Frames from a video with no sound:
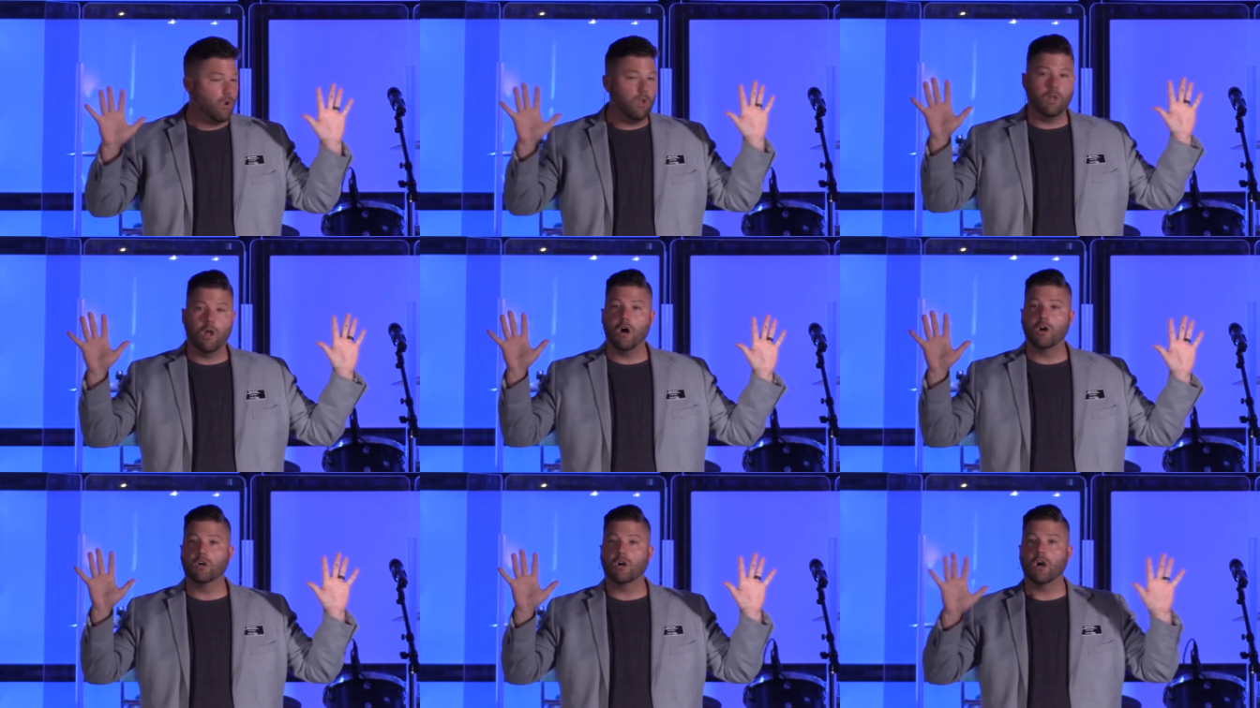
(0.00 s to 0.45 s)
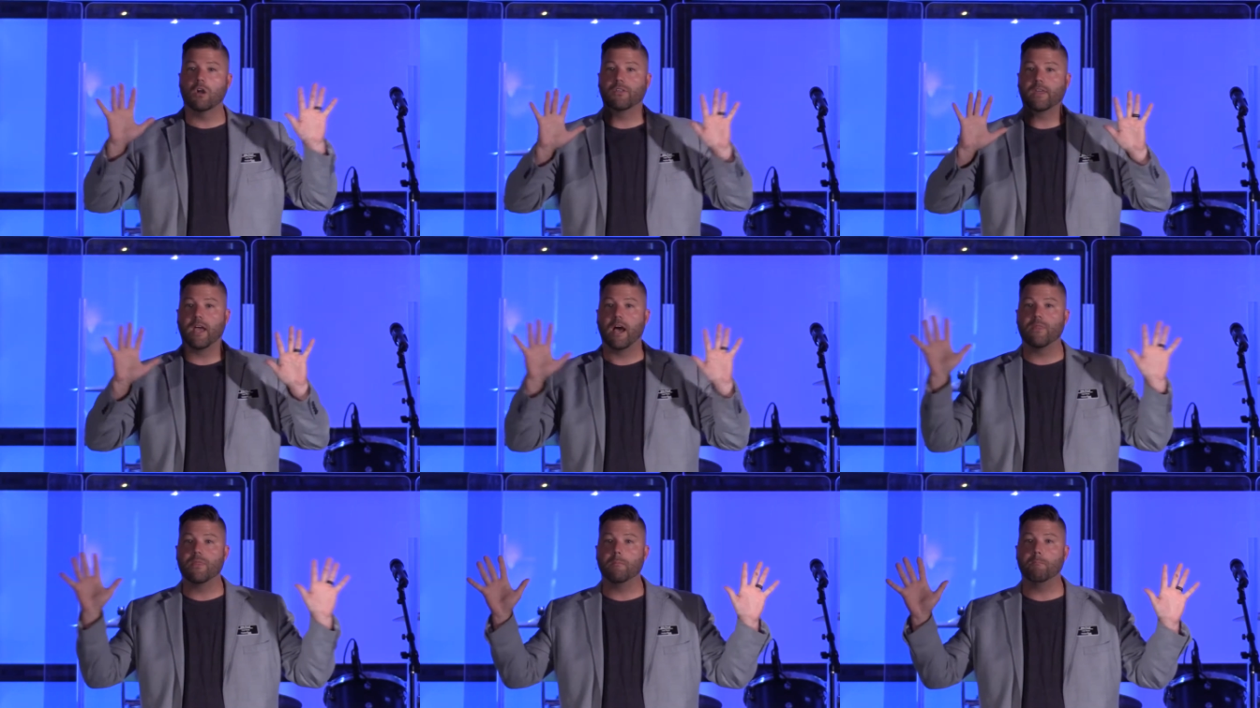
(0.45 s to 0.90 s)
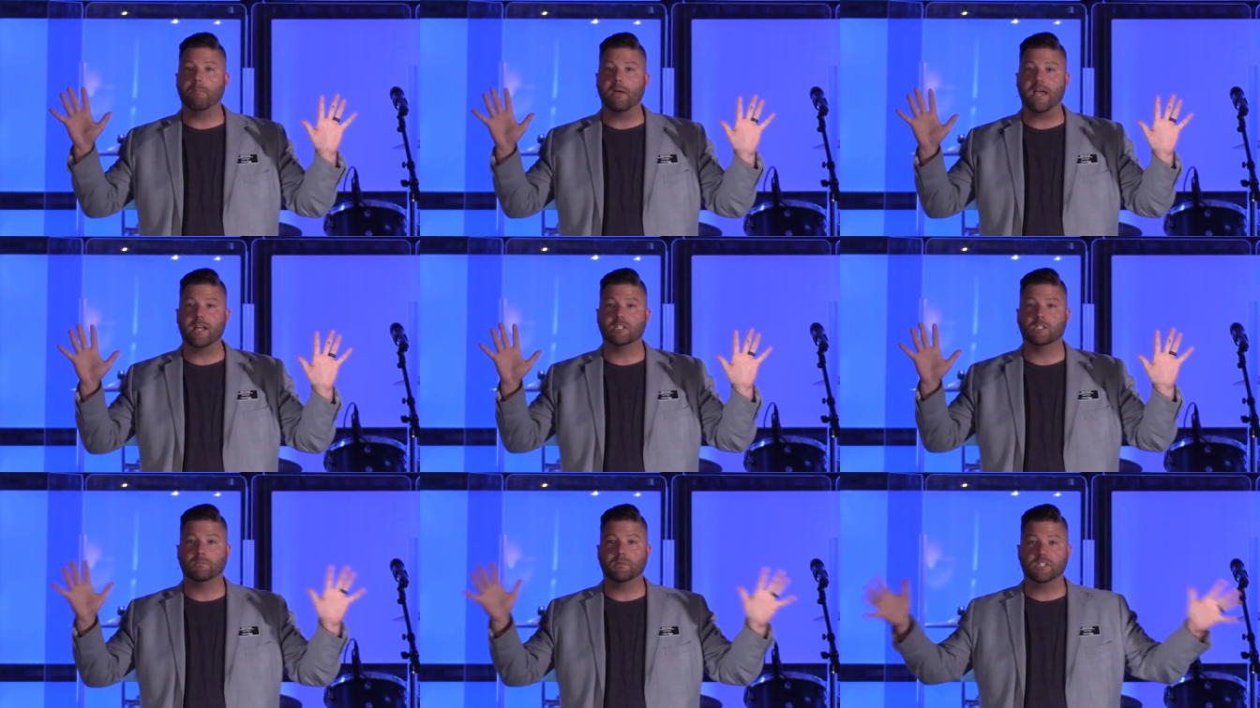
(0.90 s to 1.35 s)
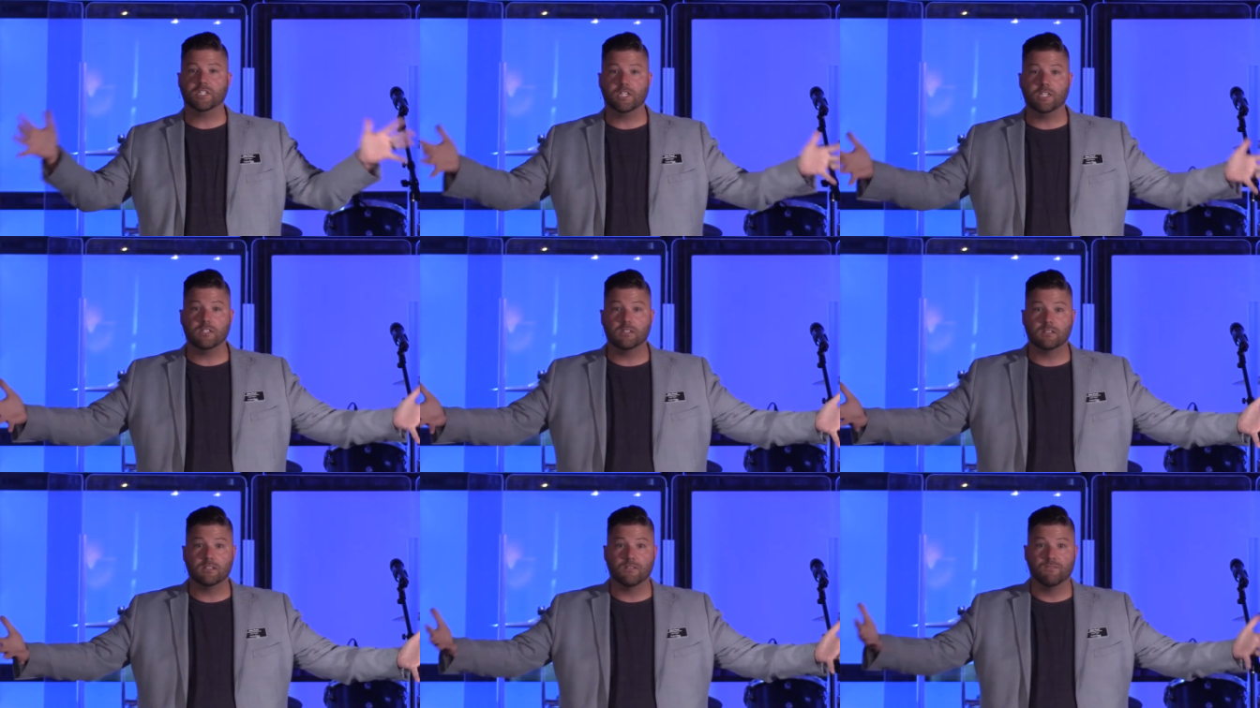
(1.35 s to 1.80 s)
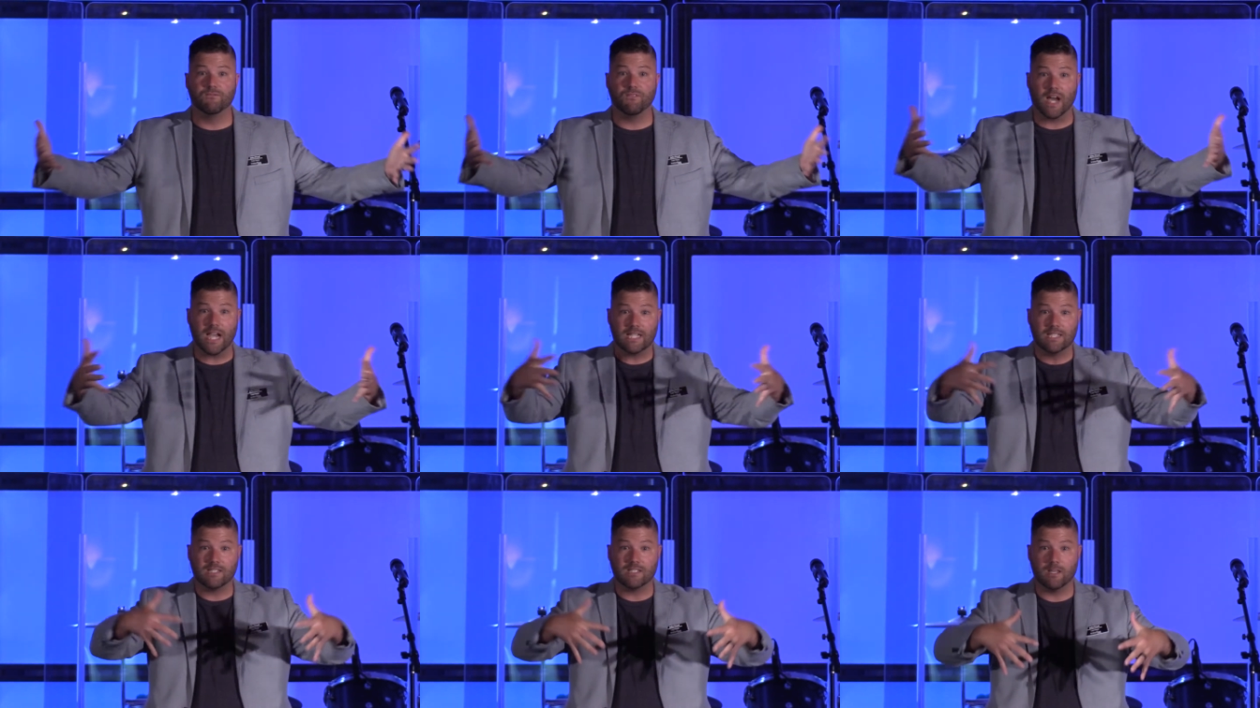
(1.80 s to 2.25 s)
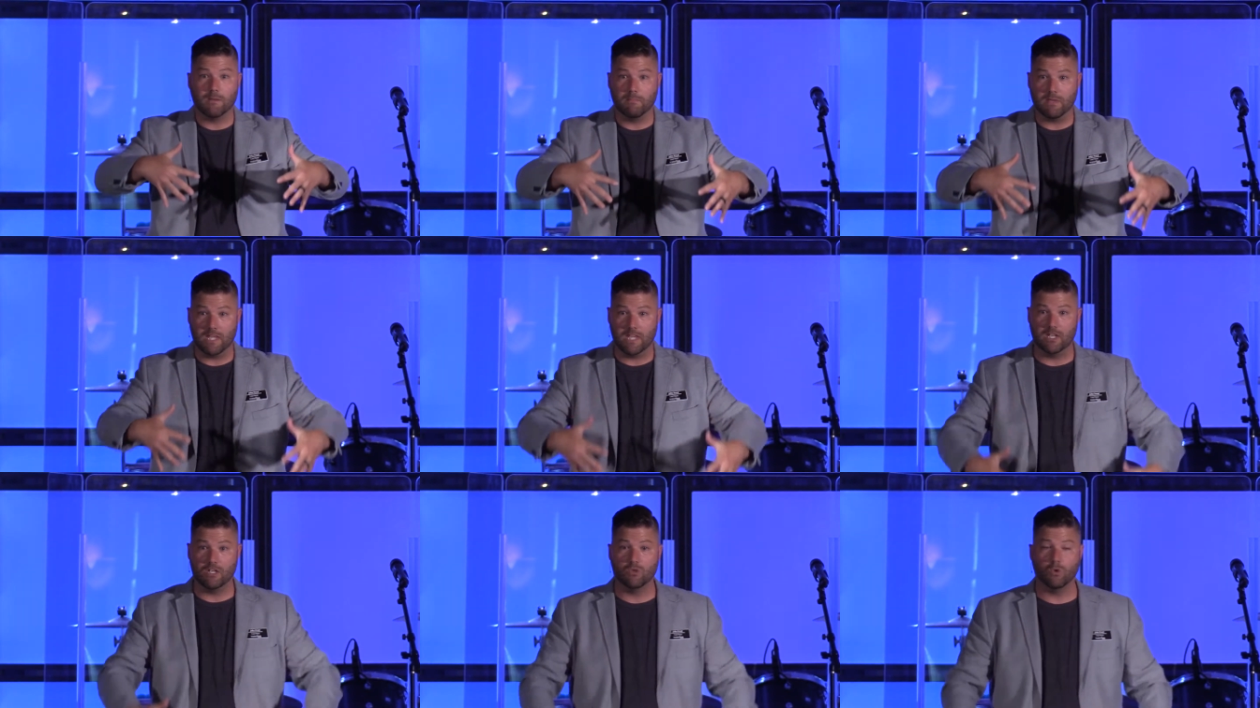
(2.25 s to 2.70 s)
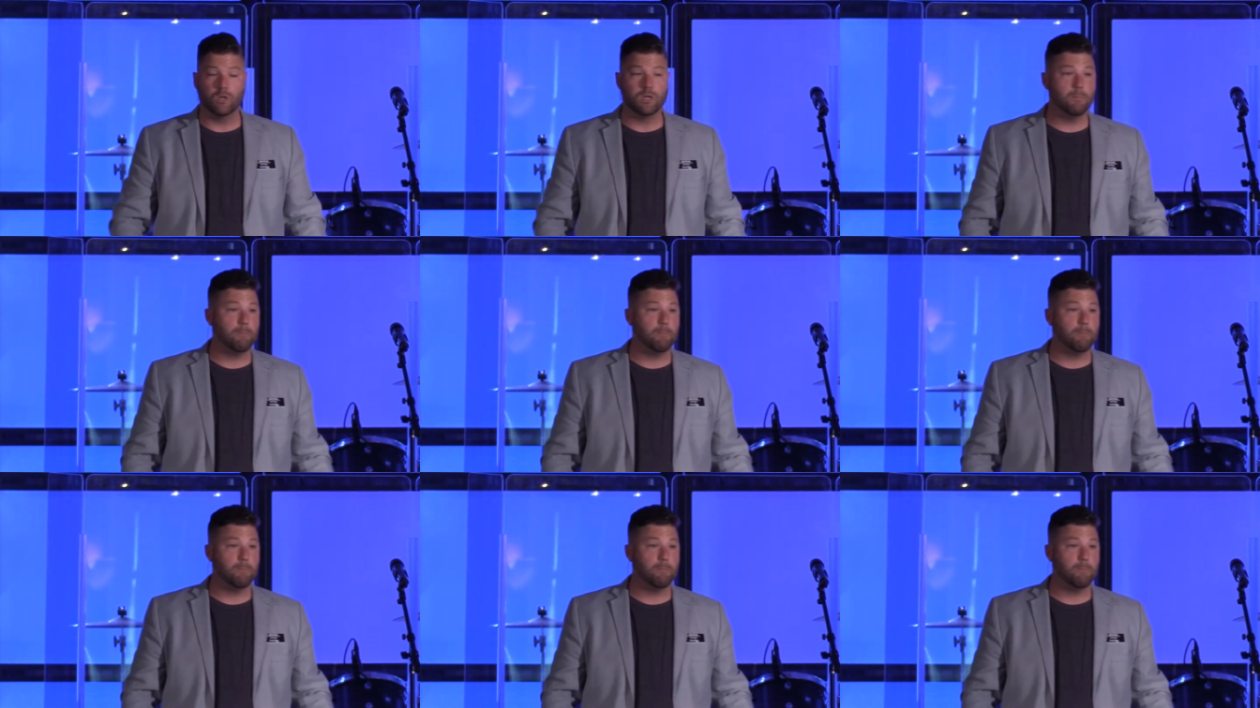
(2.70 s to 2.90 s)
longer are they on the bench, but Jesus invites them into an